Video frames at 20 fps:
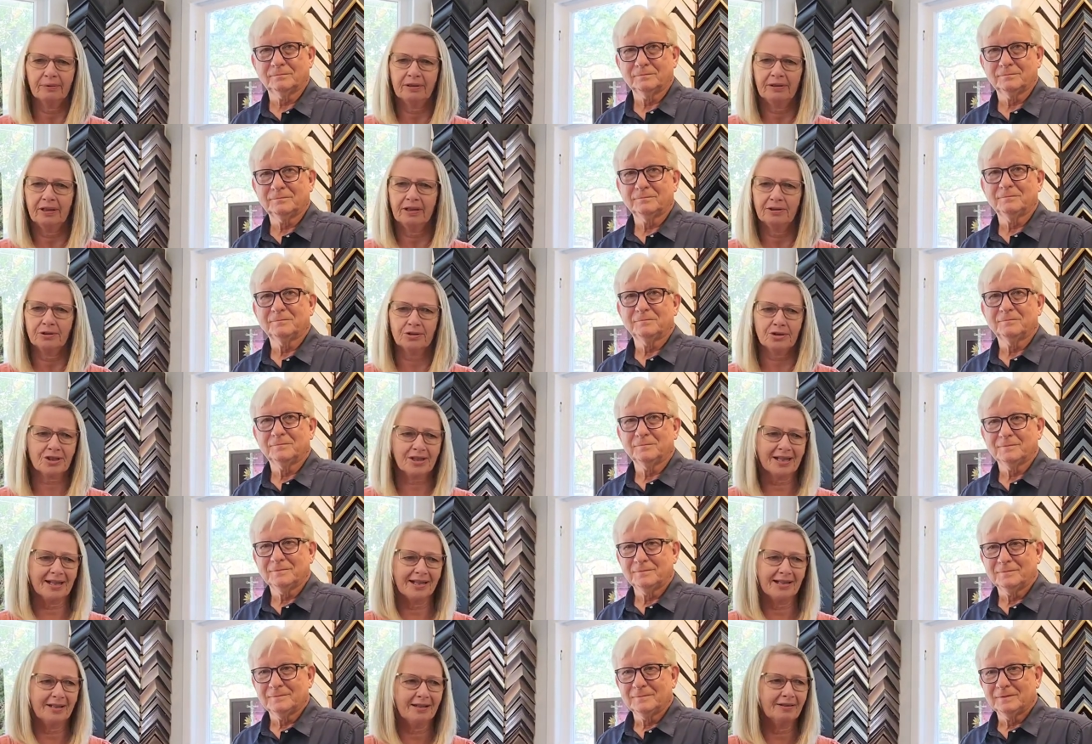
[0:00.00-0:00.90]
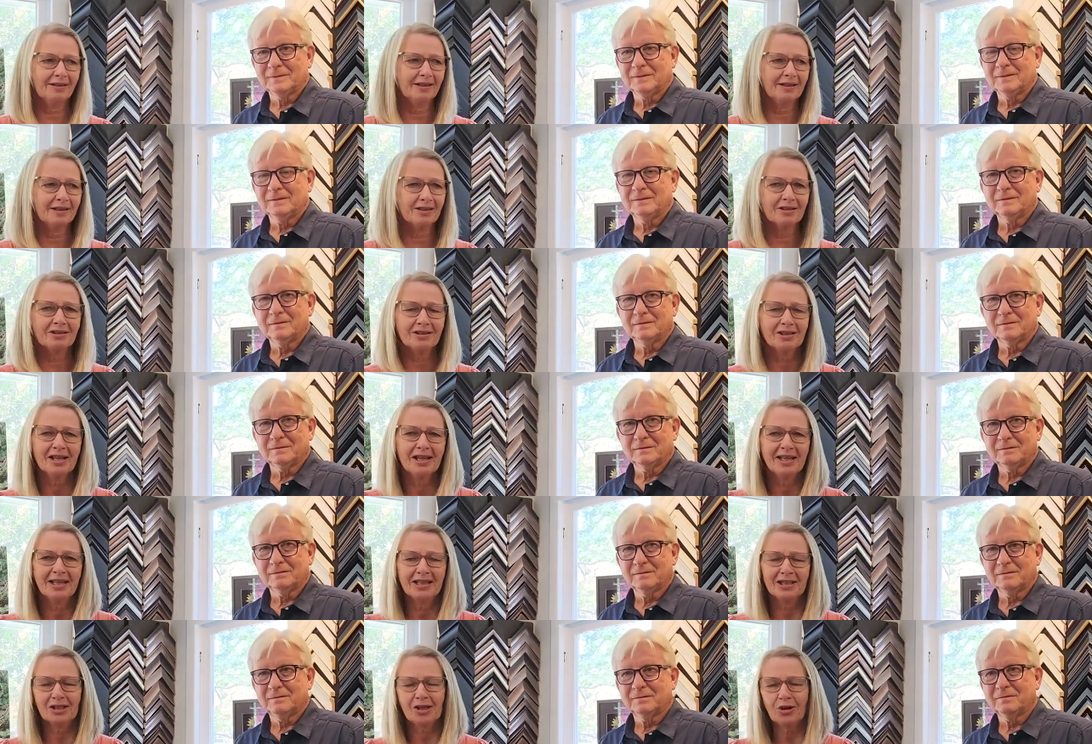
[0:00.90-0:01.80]
Speaker 1: We understand that it's
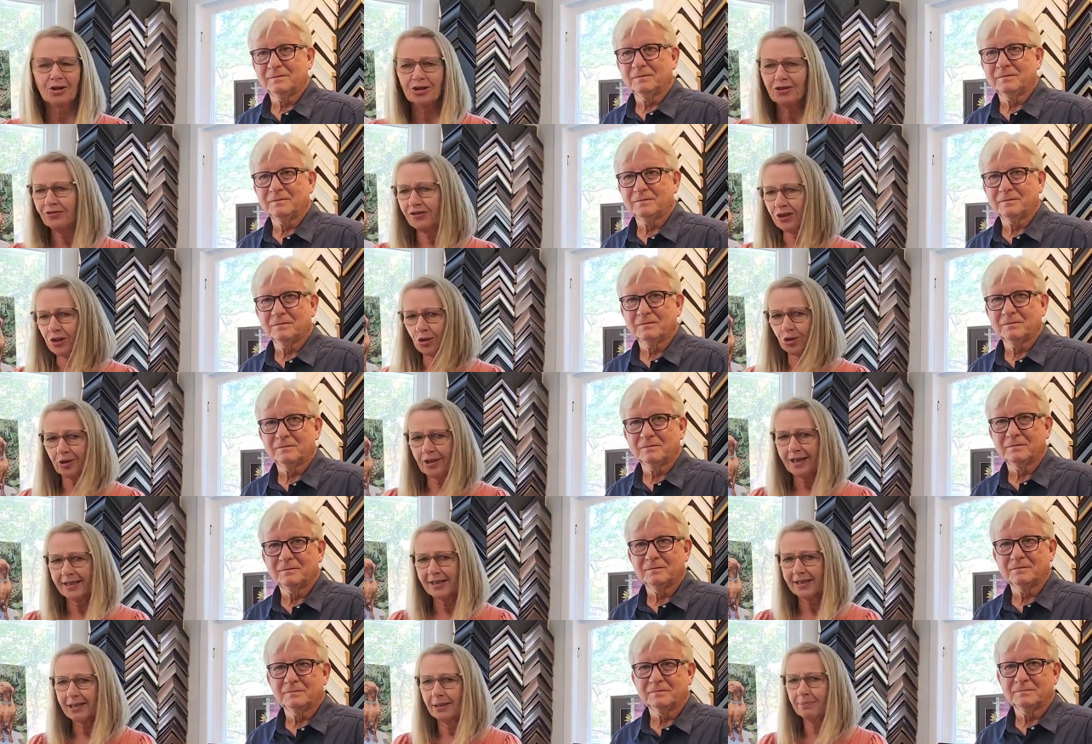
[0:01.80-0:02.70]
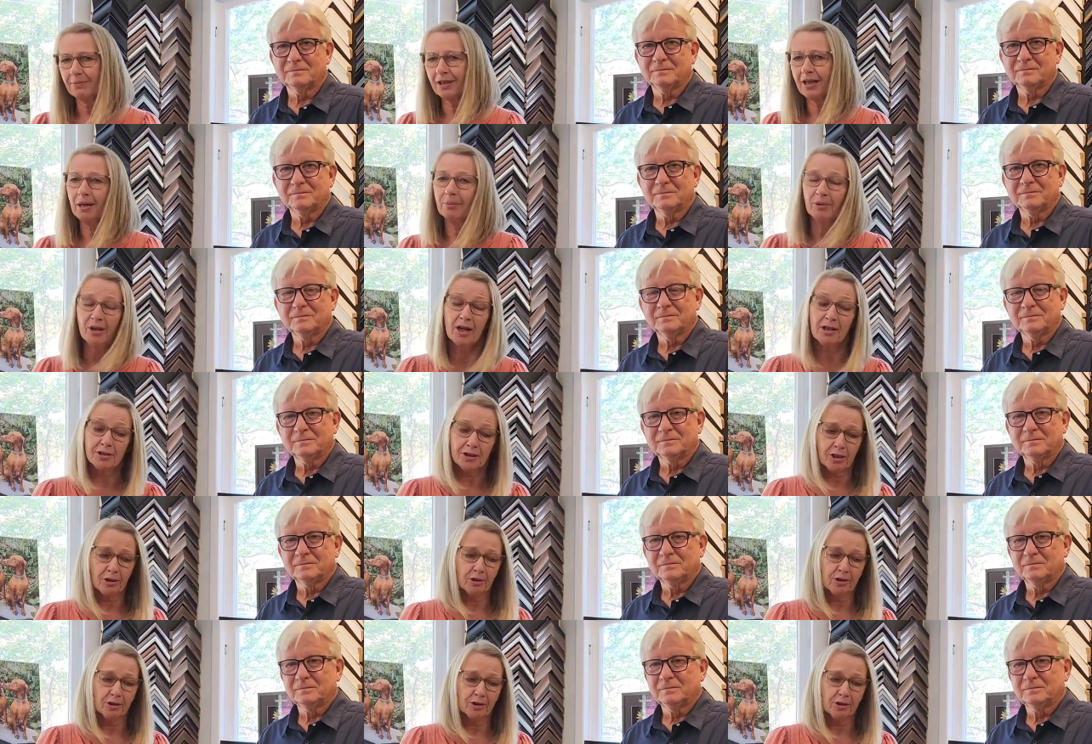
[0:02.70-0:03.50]
it's hard to visualize sometimes. We also